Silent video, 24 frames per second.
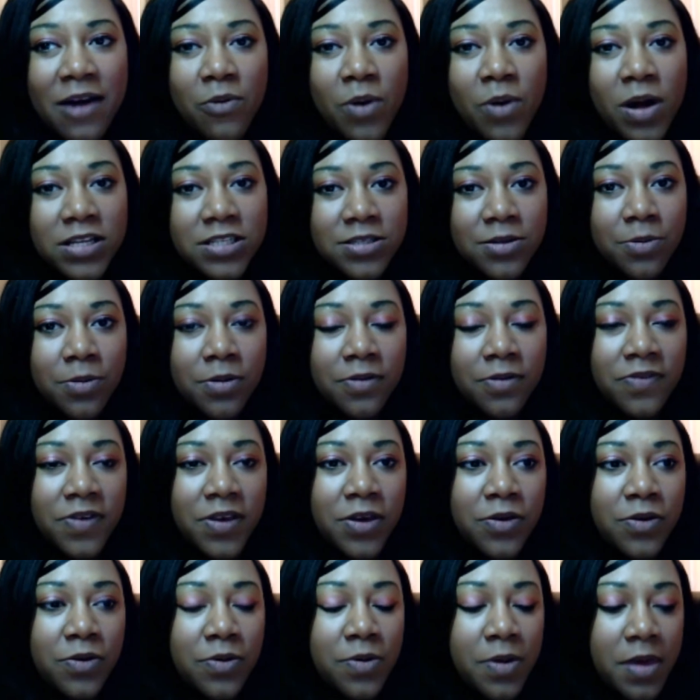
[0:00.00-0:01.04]
I watched a
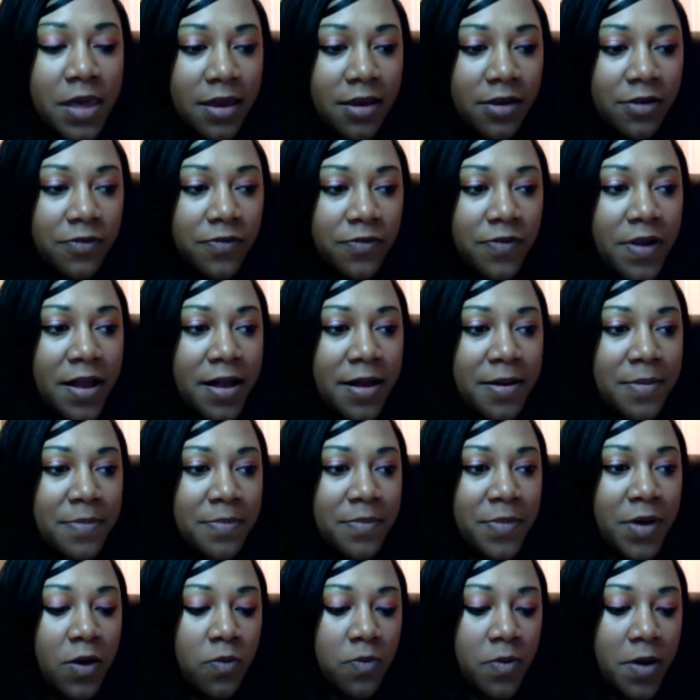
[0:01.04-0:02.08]
review from a